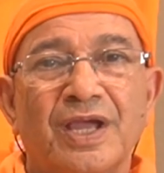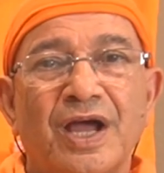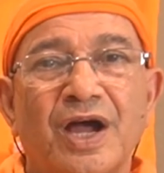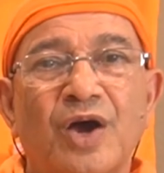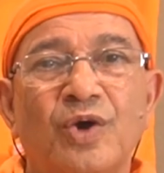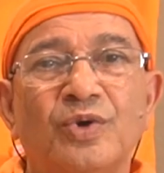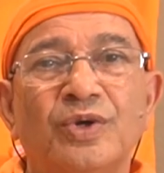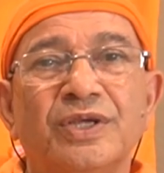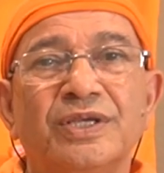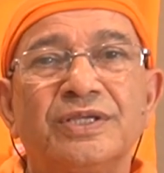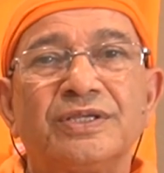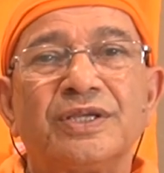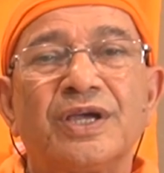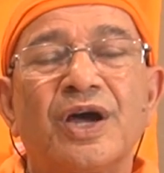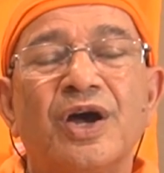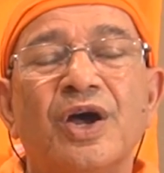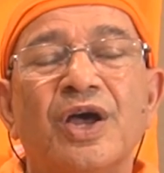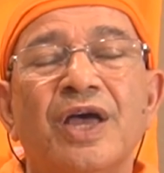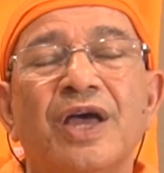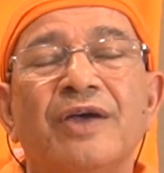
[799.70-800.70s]
How does
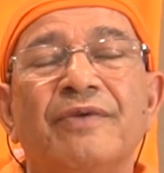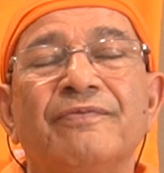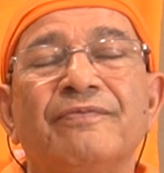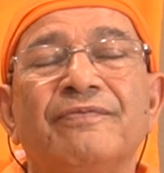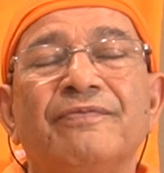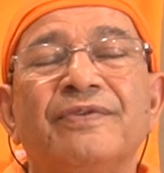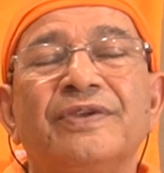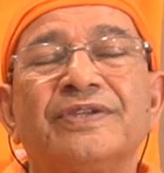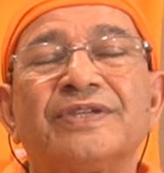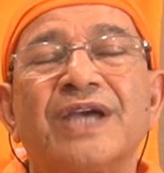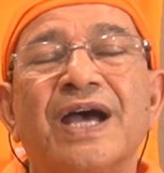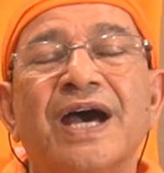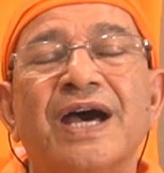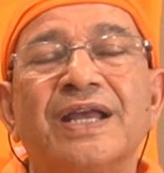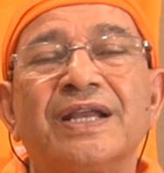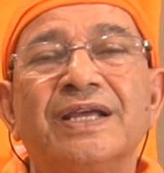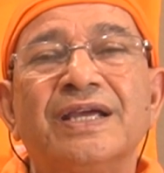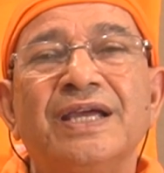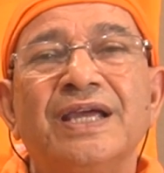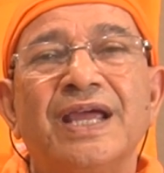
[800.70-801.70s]

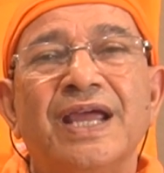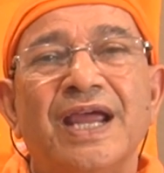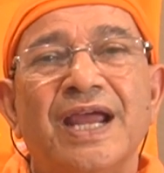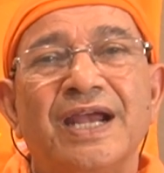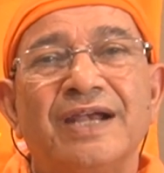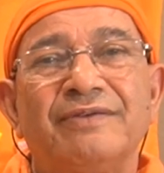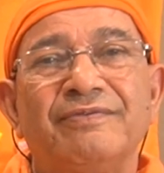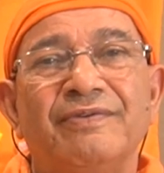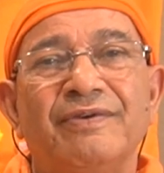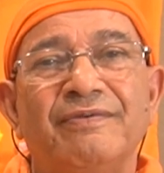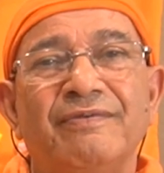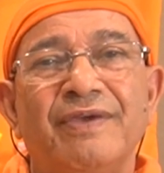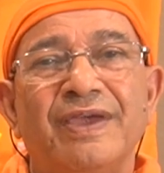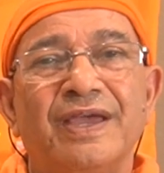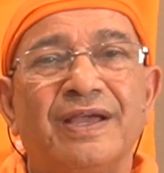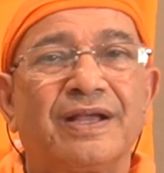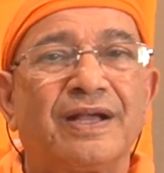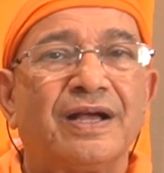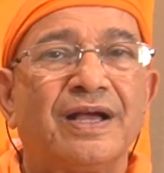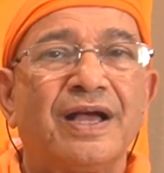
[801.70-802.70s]
vichara and
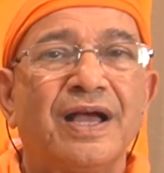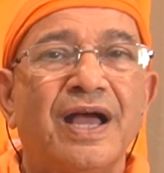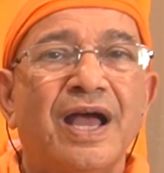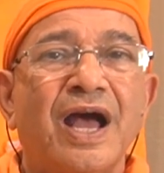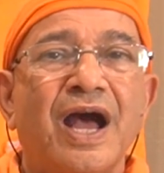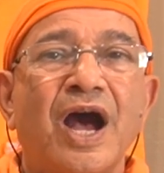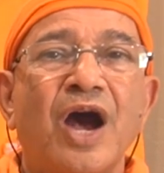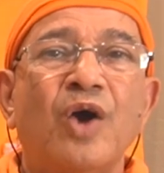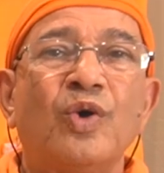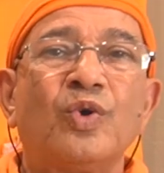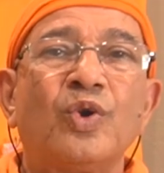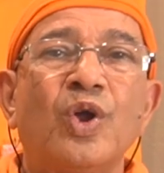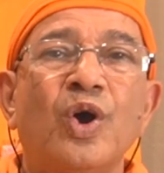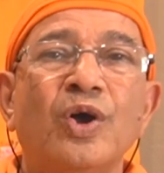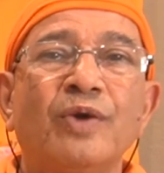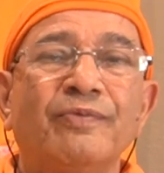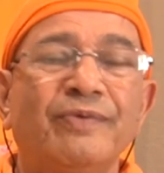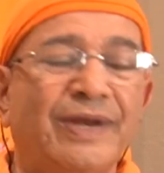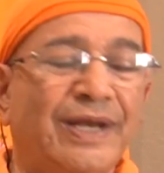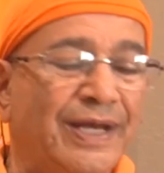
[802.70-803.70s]
viveka, how
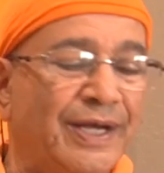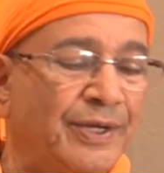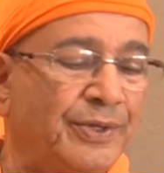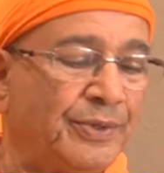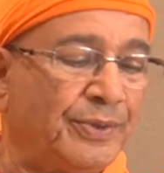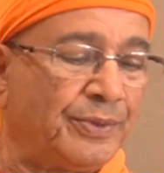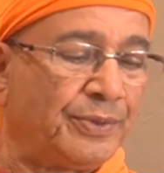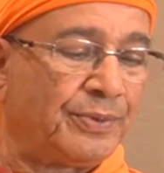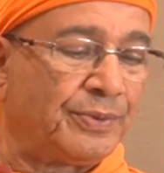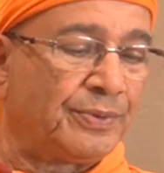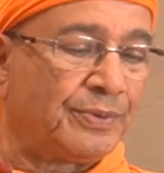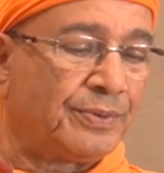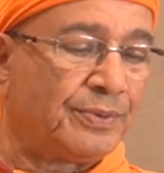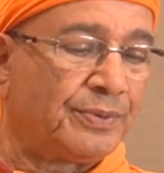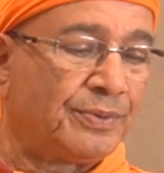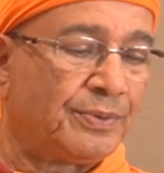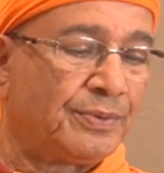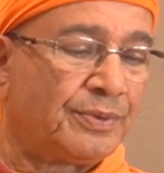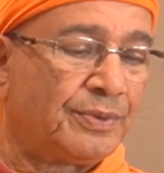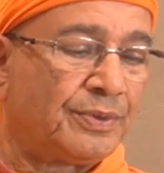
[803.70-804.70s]
long will he do?
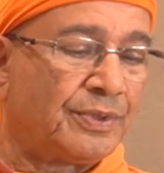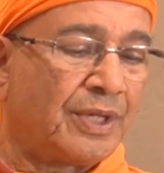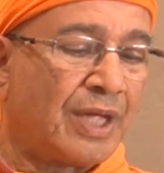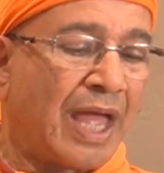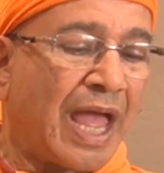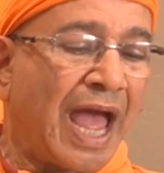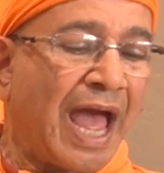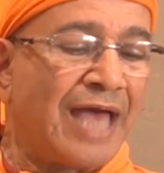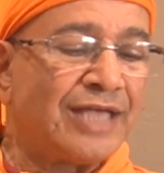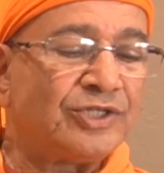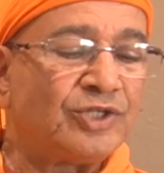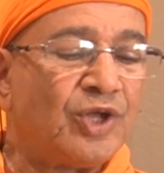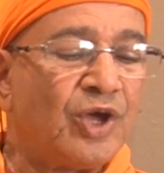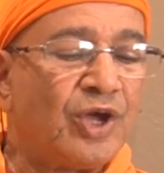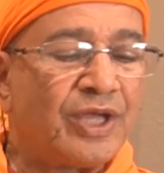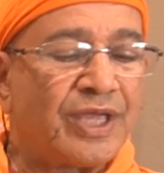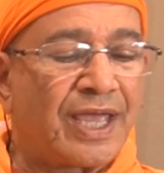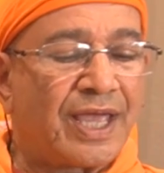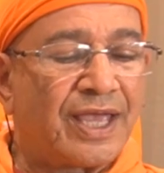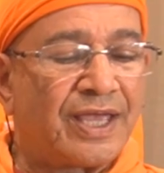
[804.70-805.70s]
As
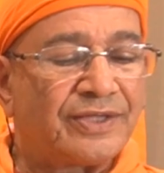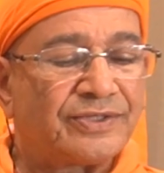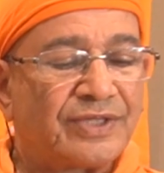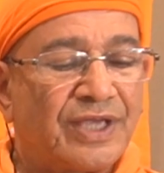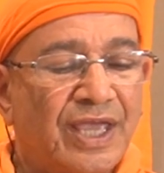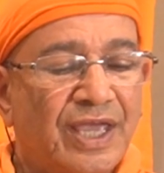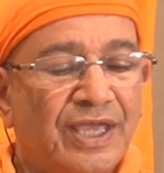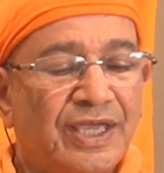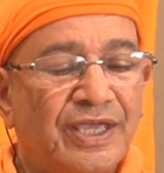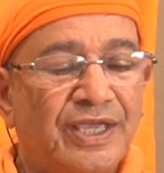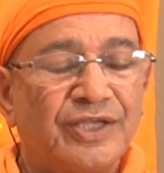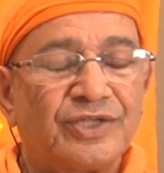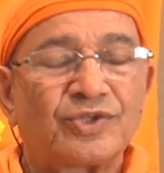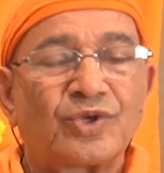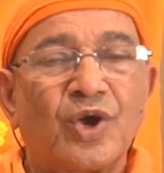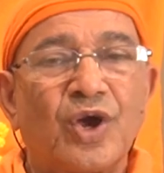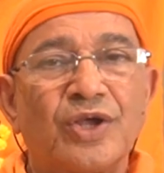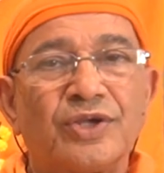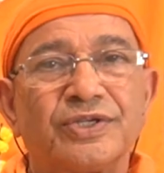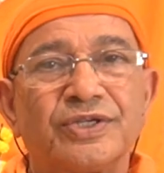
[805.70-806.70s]
long as he is
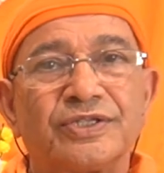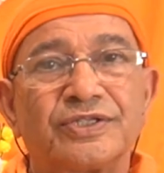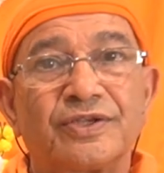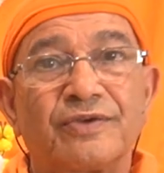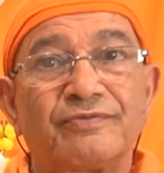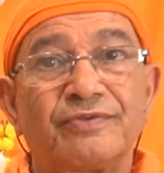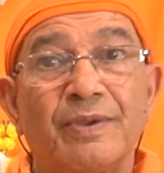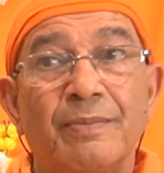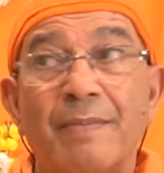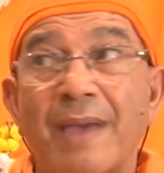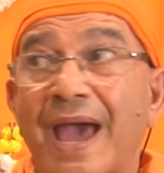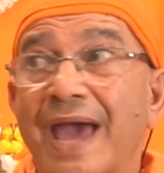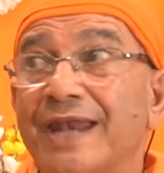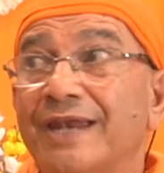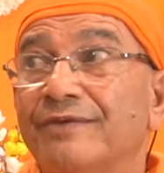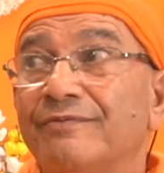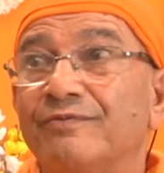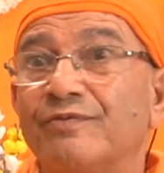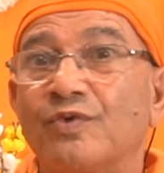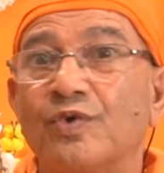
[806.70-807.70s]
conscious of the
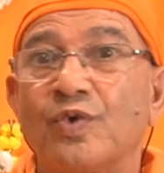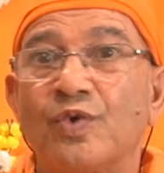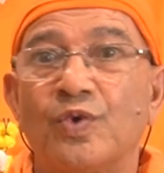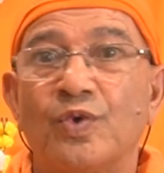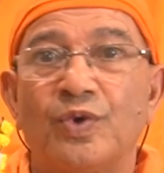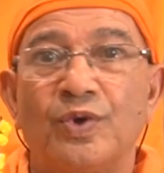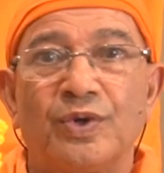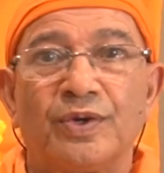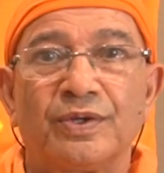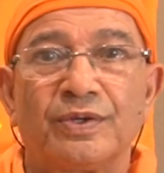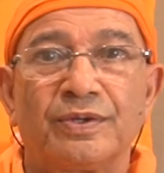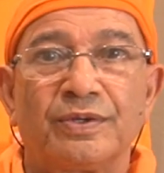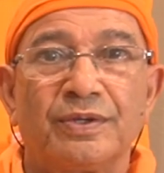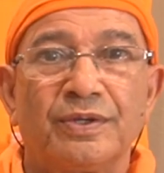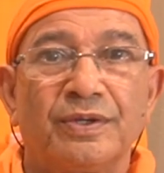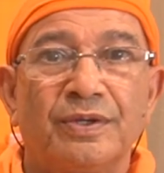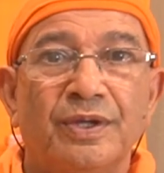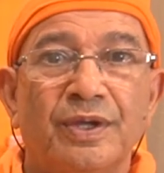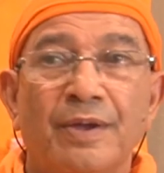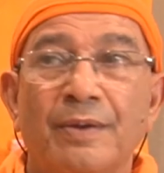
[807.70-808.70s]
manifold,
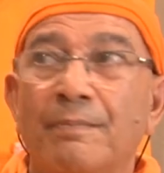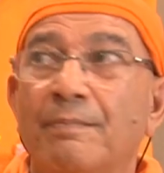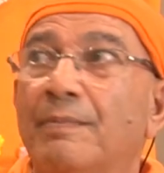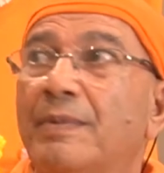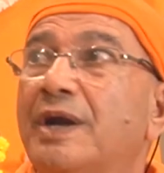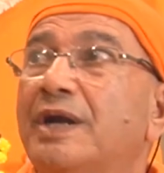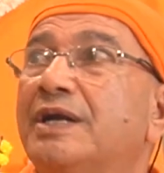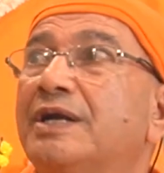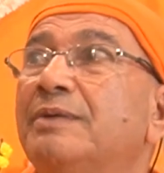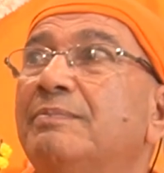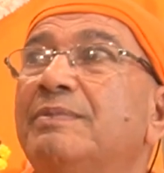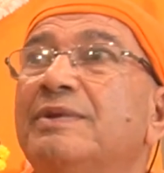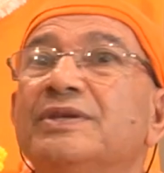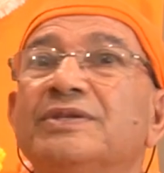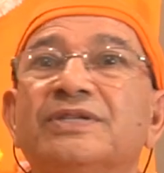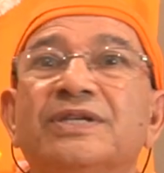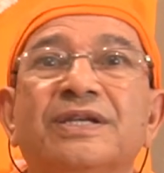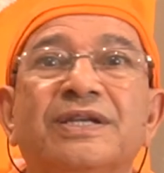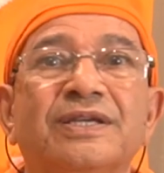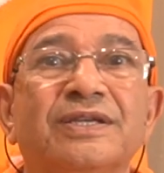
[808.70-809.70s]

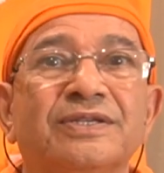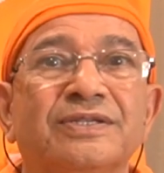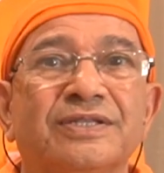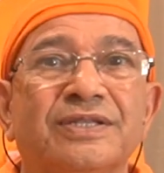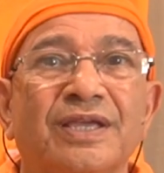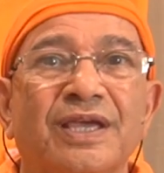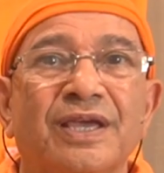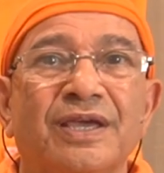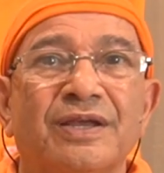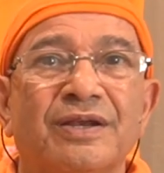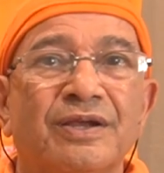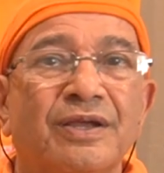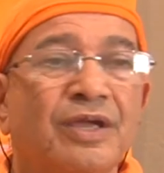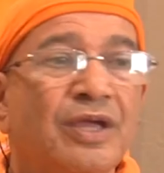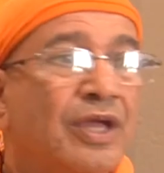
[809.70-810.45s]
multiplicity is there.